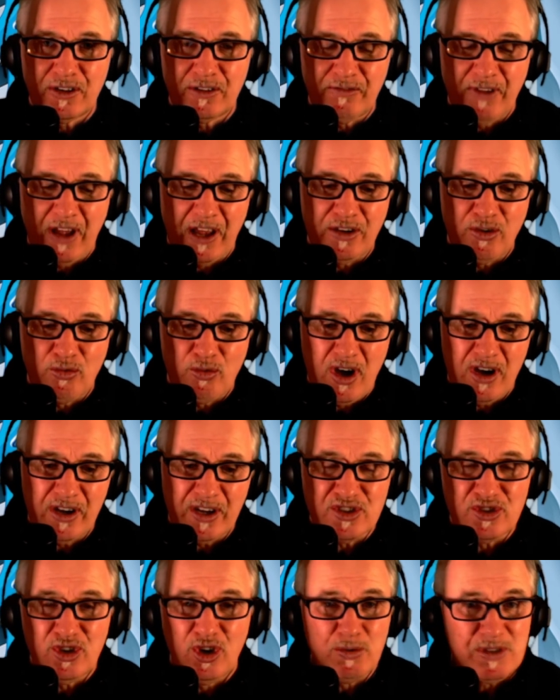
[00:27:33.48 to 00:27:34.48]
and The Rock
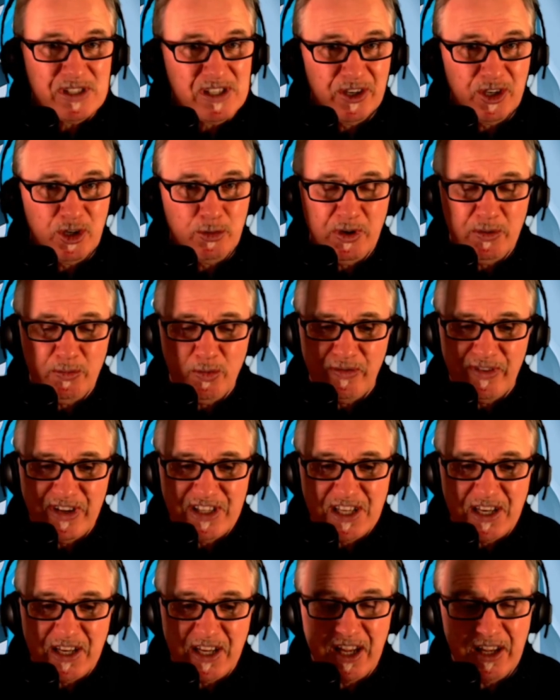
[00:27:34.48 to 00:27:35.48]
is always likeable in movies.
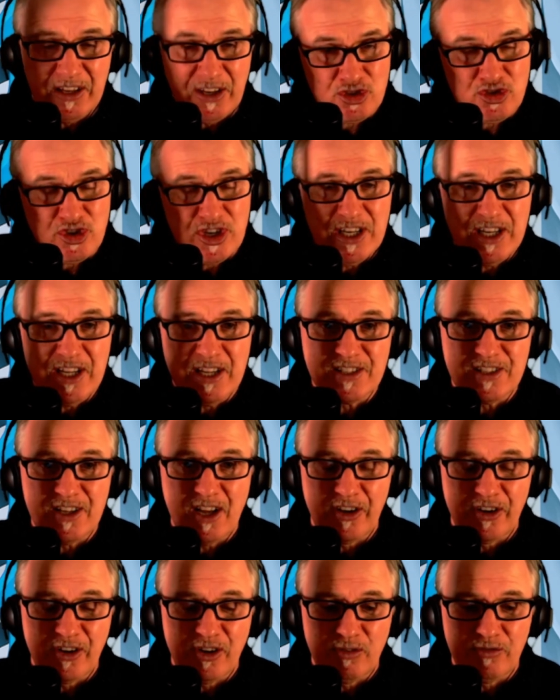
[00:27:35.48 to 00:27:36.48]
Indeed, the 3D is
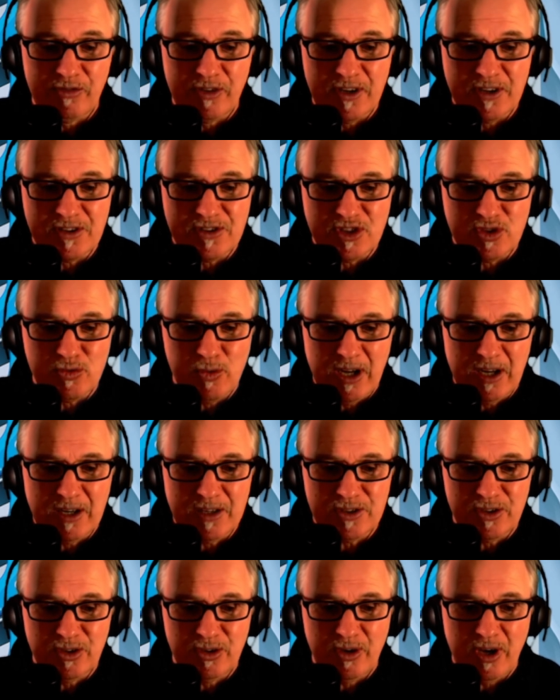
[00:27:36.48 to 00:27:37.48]
solid enough in this as well,
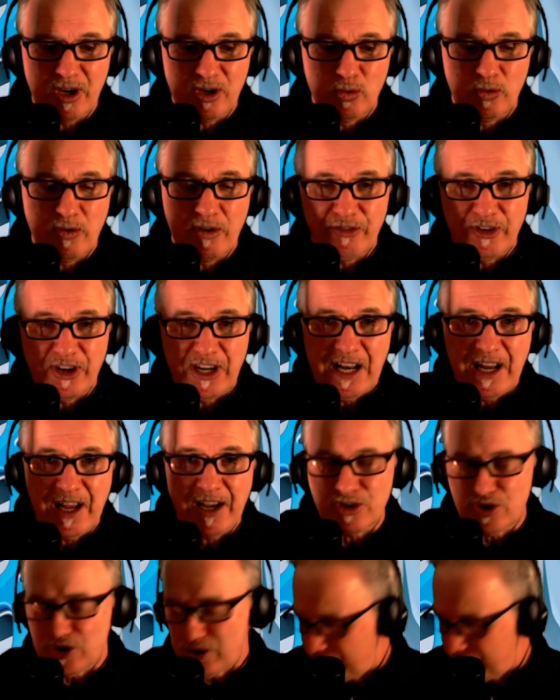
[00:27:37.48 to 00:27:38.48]
so a good one for the collection.